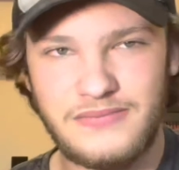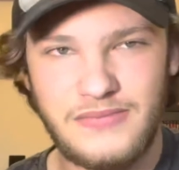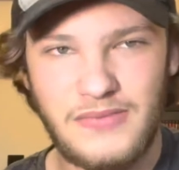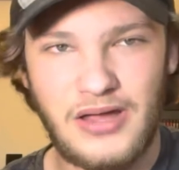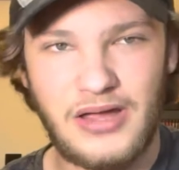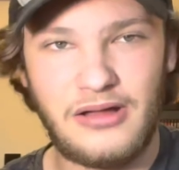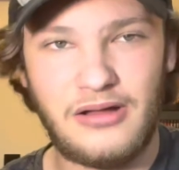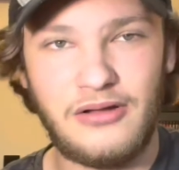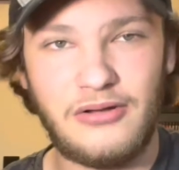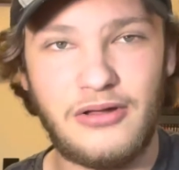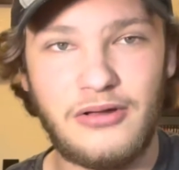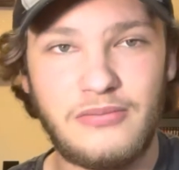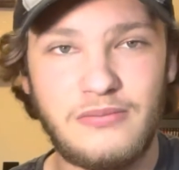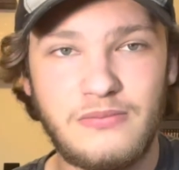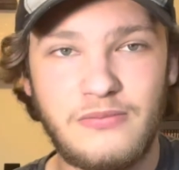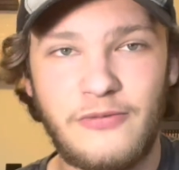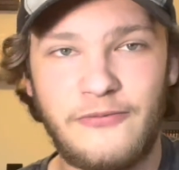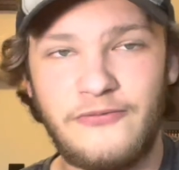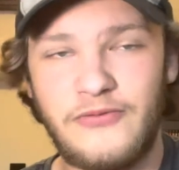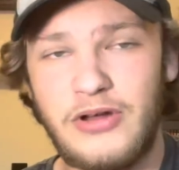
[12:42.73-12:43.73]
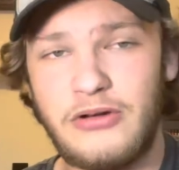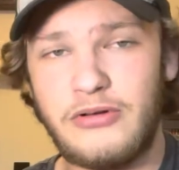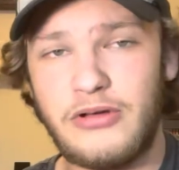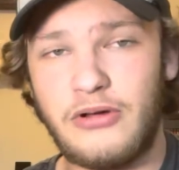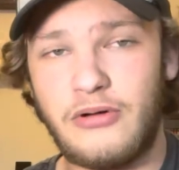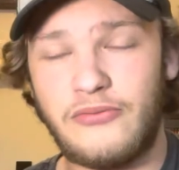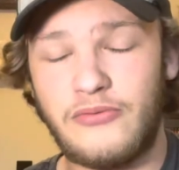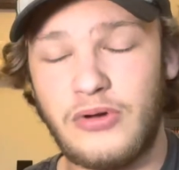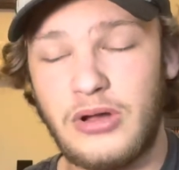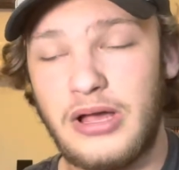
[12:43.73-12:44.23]
I don't know, very
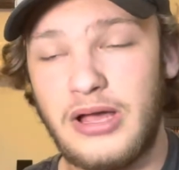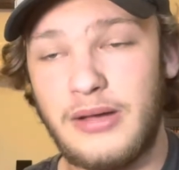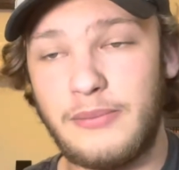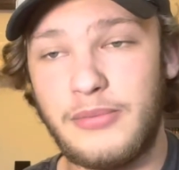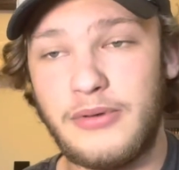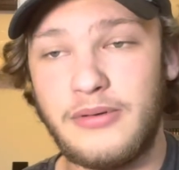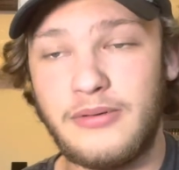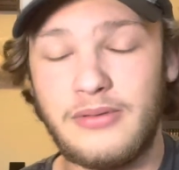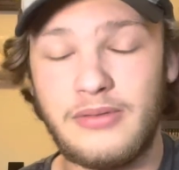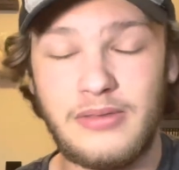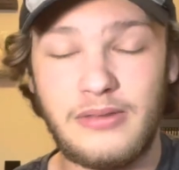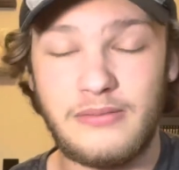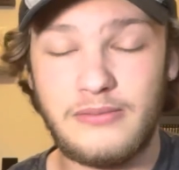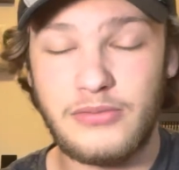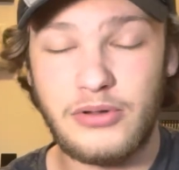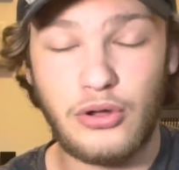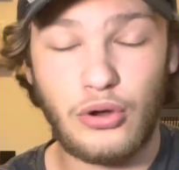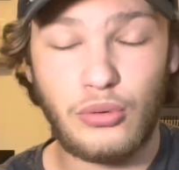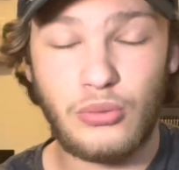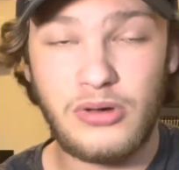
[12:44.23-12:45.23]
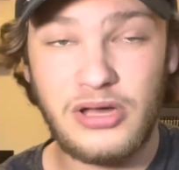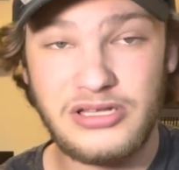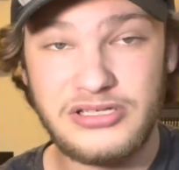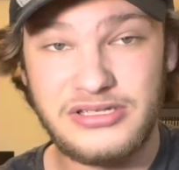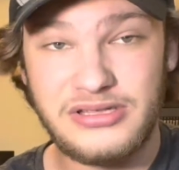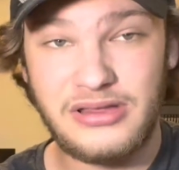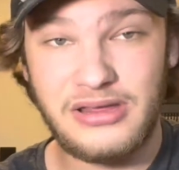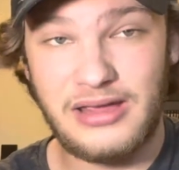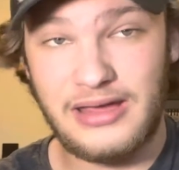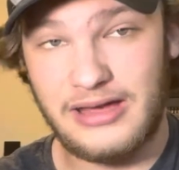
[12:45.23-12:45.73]
overhyped. Go watch
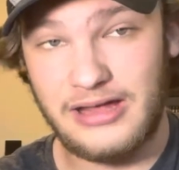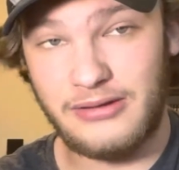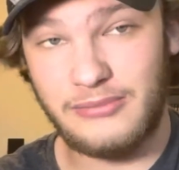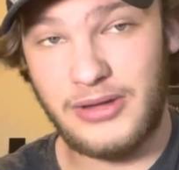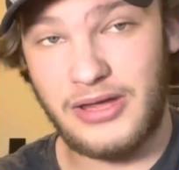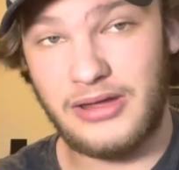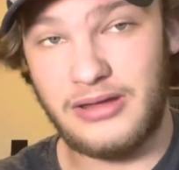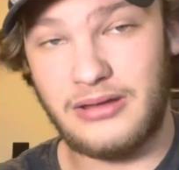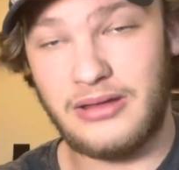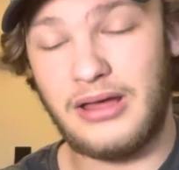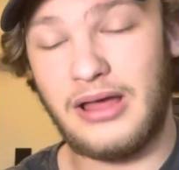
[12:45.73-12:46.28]
the anime.